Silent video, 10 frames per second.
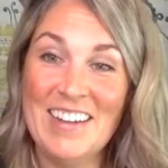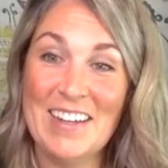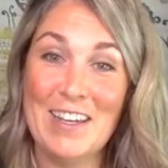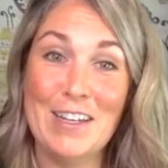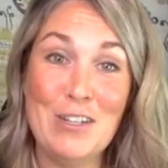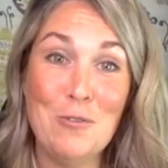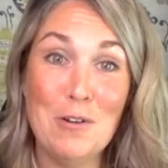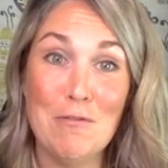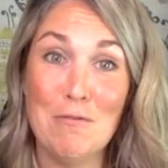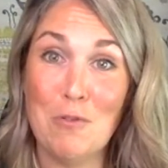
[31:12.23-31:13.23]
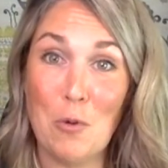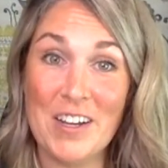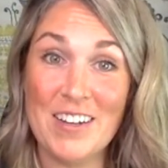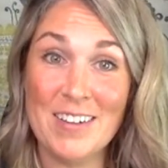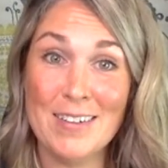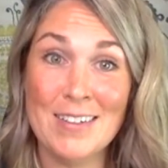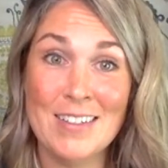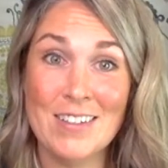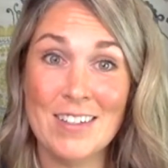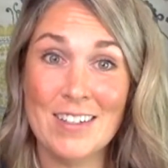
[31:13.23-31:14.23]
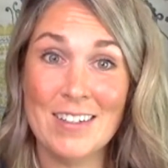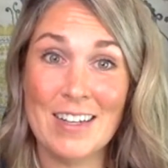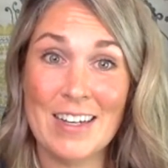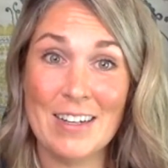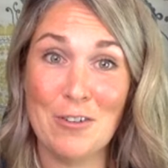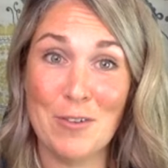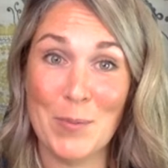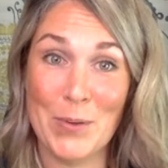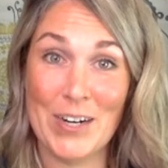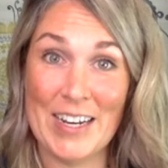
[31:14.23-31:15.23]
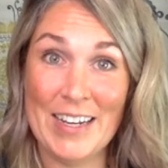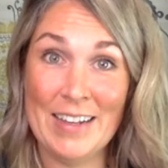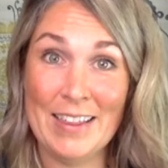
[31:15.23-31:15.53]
can you avoid it until like November 8th?